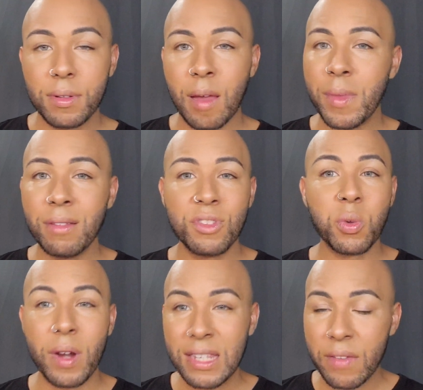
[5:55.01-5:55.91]
I mean,
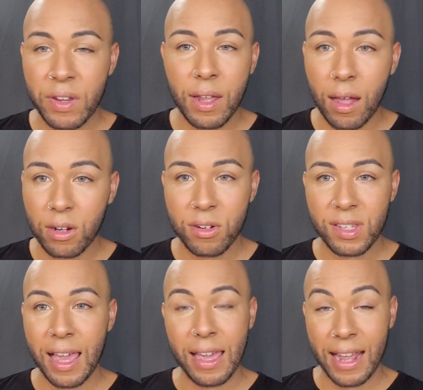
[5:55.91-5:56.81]

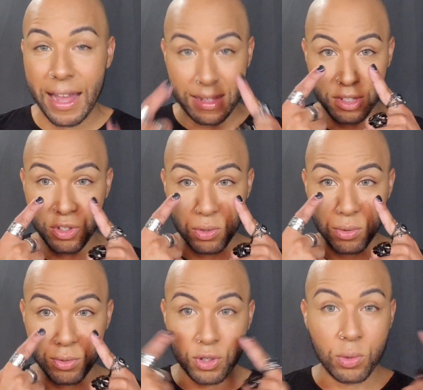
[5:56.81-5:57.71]
$27 and I had to
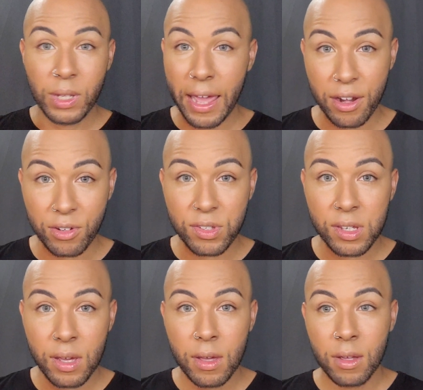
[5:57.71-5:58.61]
do 2 layers